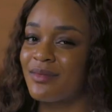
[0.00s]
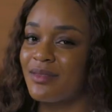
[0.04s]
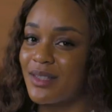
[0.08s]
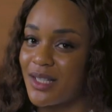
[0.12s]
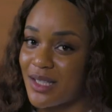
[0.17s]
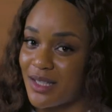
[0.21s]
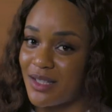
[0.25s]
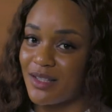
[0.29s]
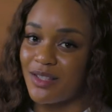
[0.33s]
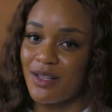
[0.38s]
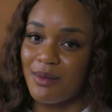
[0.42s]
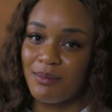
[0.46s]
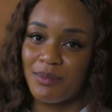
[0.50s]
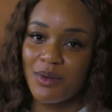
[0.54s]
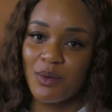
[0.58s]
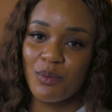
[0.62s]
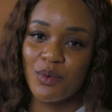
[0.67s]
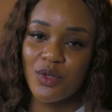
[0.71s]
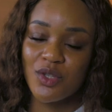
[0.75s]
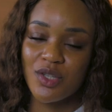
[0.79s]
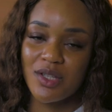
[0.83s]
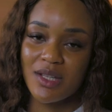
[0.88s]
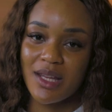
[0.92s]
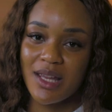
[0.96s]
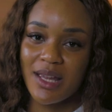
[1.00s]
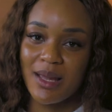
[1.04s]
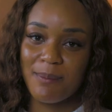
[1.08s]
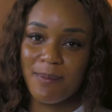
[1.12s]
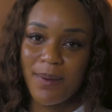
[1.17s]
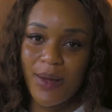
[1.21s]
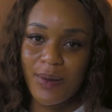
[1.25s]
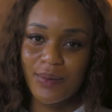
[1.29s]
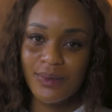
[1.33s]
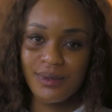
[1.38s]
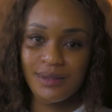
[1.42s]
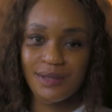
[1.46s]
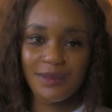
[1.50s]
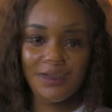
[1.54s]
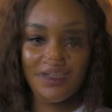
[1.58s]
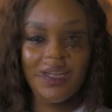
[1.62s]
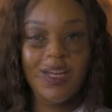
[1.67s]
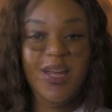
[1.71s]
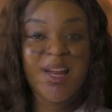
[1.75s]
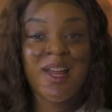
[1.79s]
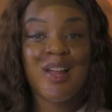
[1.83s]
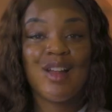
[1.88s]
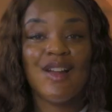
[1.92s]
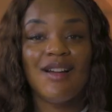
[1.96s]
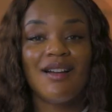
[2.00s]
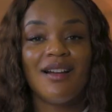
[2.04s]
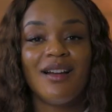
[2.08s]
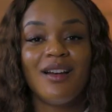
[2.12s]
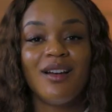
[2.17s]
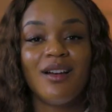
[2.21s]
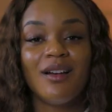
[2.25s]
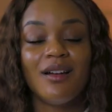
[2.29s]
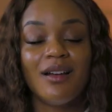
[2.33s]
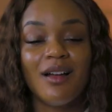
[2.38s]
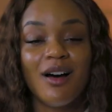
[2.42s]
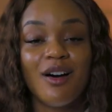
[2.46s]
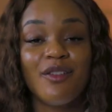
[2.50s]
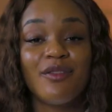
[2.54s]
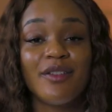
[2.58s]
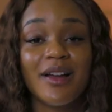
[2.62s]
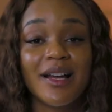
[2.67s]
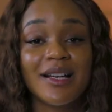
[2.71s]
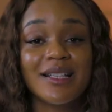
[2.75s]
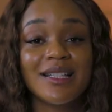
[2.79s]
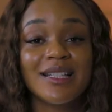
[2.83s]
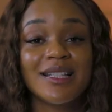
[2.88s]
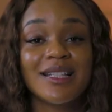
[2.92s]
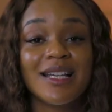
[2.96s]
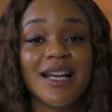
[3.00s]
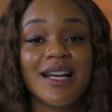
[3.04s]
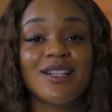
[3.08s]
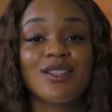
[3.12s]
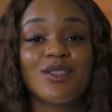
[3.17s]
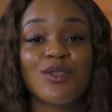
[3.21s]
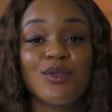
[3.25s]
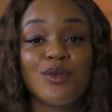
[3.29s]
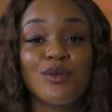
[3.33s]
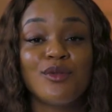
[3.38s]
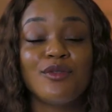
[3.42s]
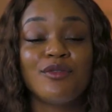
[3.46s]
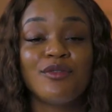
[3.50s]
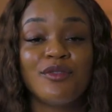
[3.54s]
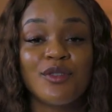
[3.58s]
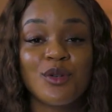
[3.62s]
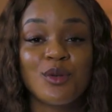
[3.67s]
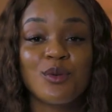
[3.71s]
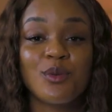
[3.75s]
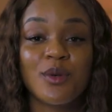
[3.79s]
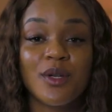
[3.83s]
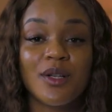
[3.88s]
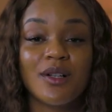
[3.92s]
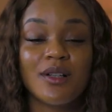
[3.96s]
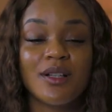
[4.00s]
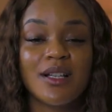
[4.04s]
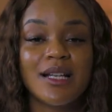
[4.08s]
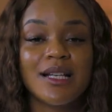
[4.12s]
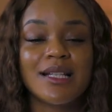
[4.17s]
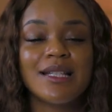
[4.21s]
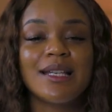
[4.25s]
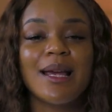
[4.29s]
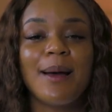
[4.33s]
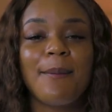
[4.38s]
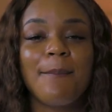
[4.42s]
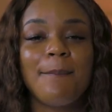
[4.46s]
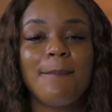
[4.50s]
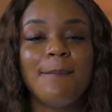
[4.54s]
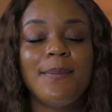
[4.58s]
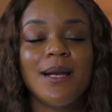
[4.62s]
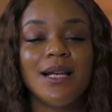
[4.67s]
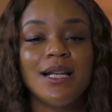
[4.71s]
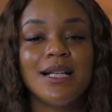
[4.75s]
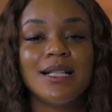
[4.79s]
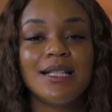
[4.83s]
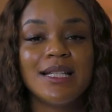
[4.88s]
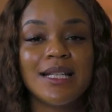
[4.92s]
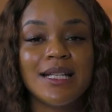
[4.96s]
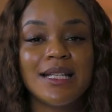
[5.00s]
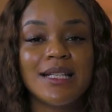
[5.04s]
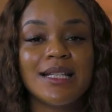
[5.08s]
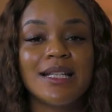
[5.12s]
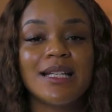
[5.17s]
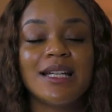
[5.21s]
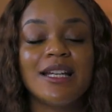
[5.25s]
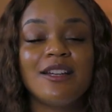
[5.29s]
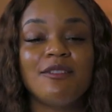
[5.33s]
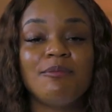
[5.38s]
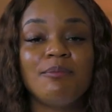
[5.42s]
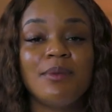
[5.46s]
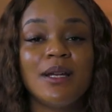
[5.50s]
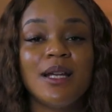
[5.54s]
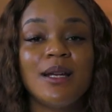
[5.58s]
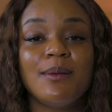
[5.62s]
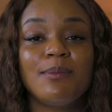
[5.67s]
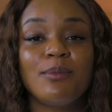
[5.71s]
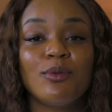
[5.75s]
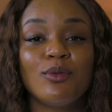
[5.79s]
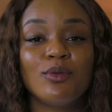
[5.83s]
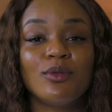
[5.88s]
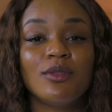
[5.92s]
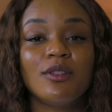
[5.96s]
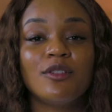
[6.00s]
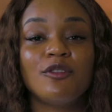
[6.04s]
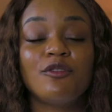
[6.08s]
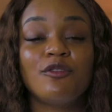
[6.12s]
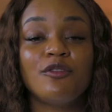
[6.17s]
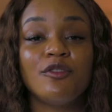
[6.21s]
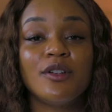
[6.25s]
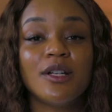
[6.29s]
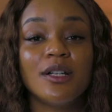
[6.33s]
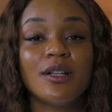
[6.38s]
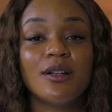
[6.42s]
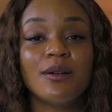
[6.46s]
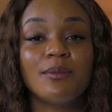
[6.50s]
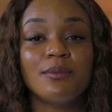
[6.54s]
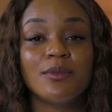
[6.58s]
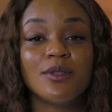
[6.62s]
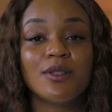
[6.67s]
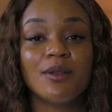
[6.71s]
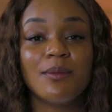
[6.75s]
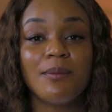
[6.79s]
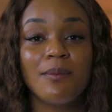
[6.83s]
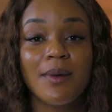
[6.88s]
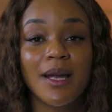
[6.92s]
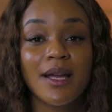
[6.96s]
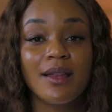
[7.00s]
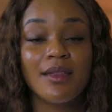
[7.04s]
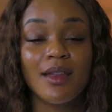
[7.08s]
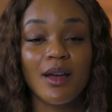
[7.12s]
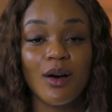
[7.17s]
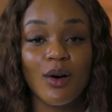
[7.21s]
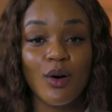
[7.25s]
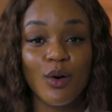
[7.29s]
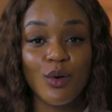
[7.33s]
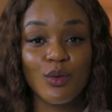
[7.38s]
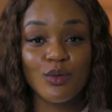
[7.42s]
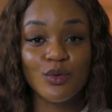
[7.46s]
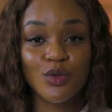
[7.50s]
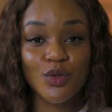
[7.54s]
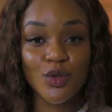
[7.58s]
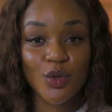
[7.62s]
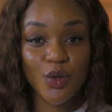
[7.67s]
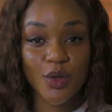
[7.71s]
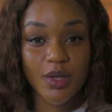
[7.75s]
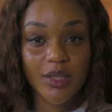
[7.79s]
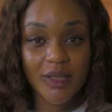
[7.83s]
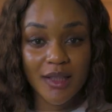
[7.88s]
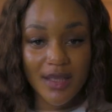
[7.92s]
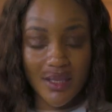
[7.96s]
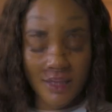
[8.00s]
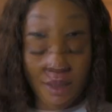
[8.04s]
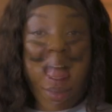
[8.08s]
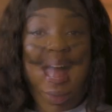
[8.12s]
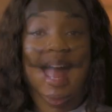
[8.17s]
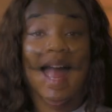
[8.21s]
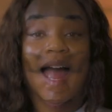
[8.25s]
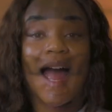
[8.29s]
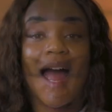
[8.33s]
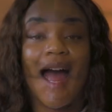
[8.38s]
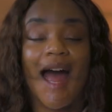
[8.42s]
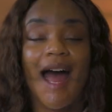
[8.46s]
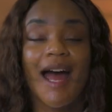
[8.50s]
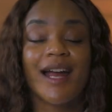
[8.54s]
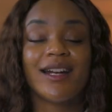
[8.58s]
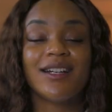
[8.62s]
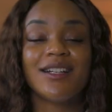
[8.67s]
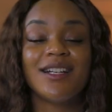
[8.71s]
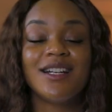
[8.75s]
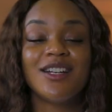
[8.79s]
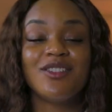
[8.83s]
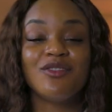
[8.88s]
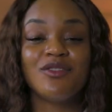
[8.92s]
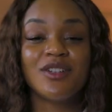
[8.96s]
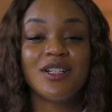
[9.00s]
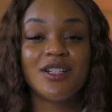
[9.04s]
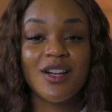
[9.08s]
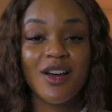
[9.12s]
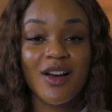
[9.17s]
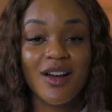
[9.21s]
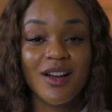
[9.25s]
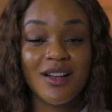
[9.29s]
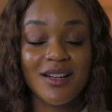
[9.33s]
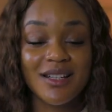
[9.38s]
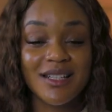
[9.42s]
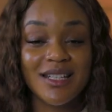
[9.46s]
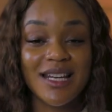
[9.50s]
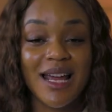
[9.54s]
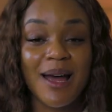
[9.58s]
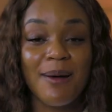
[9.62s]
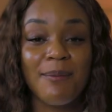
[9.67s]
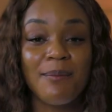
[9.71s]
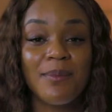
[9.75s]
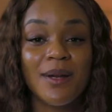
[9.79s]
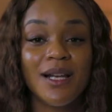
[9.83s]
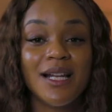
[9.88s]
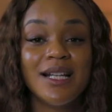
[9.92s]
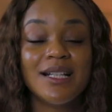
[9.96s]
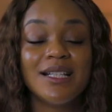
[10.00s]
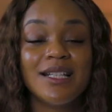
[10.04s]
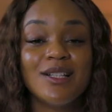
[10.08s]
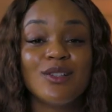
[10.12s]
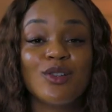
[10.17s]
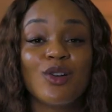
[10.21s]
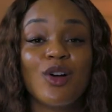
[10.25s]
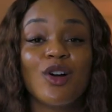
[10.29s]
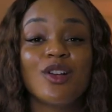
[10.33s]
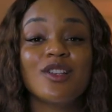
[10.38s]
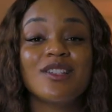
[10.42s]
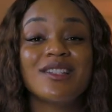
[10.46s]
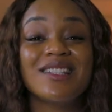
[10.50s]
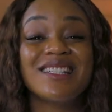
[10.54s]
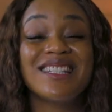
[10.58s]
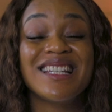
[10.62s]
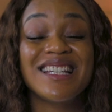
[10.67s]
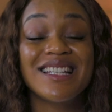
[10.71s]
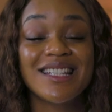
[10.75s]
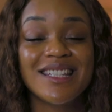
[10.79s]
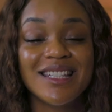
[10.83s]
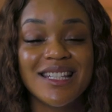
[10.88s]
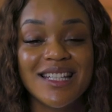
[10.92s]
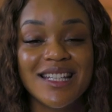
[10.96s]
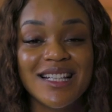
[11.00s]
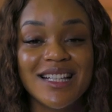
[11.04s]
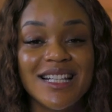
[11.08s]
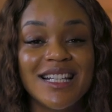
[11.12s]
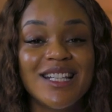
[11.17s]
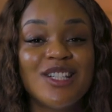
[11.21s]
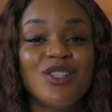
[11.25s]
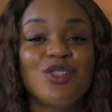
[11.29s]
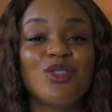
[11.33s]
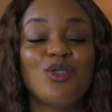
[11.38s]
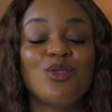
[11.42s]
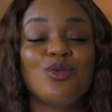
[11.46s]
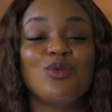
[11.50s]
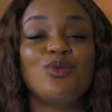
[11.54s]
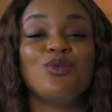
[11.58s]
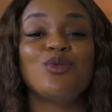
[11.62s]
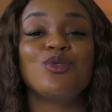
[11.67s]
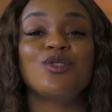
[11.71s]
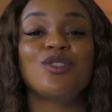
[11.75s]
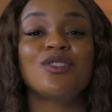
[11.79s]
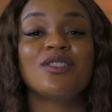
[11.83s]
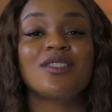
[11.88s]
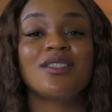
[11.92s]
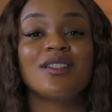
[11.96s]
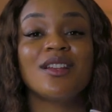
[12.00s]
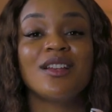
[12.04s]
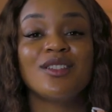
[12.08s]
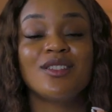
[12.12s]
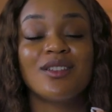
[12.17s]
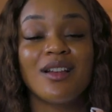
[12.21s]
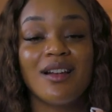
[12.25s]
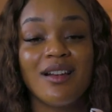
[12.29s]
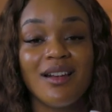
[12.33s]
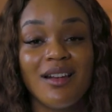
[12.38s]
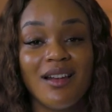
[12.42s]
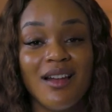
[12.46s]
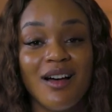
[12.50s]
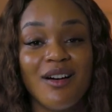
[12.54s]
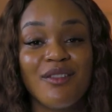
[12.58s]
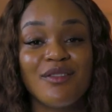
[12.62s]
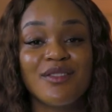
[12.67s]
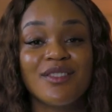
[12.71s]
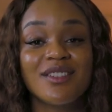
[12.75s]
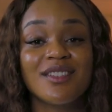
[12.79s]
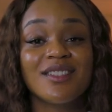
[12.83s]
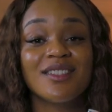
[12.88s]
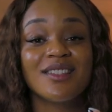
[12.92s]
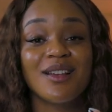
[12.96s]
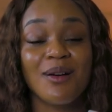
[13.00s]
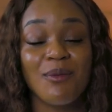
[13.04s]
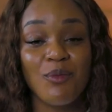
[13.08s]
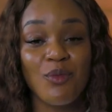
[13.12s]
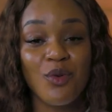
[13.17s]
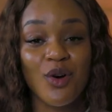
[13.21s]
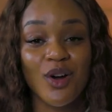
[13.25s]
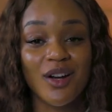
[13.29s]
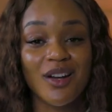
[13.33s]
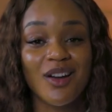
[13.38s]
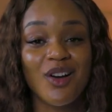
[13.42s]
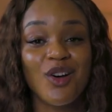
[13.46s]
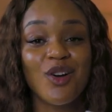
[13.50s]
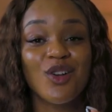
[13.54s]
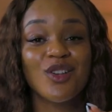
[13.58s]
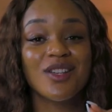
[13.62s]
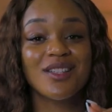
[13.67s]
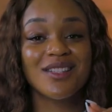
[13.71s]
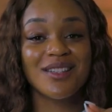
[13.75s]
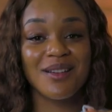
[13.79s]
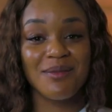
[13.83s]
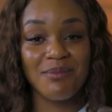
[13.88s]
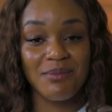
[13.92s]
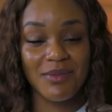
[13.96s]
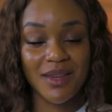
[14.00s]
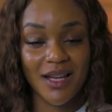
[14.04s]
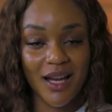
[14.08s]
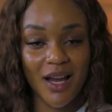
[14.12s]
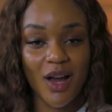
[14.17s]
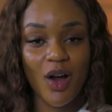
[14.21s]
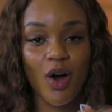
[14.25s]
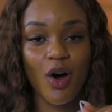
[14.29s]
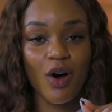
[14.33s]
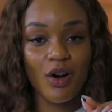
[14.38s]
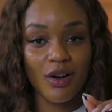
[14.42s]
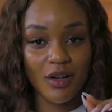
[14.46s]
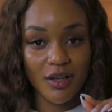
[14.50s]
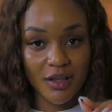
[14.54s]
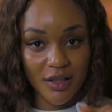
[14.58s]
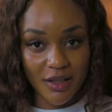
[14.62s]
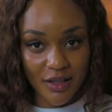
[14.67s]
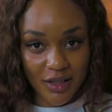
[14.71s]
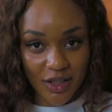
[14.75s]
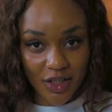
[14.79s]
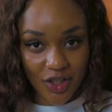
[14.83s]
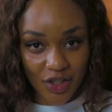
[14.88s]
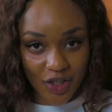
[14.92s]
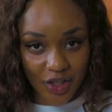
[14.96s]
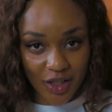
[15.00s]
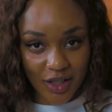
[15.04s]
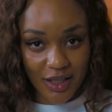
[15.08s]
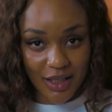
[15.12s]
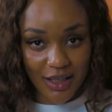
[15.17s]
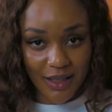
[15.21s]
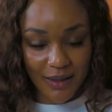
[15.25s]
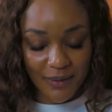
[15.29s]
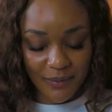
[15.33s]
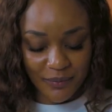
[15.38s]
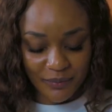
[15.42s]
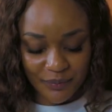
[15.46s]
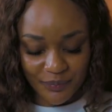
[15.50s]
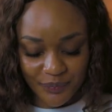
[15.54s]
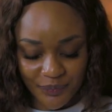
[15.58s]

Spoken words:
This is something we should think about. Love exercised through free will is the ability to give people the freedom to make their own choices, and in return, the ability to consistently choose to love someone or something unconditionally.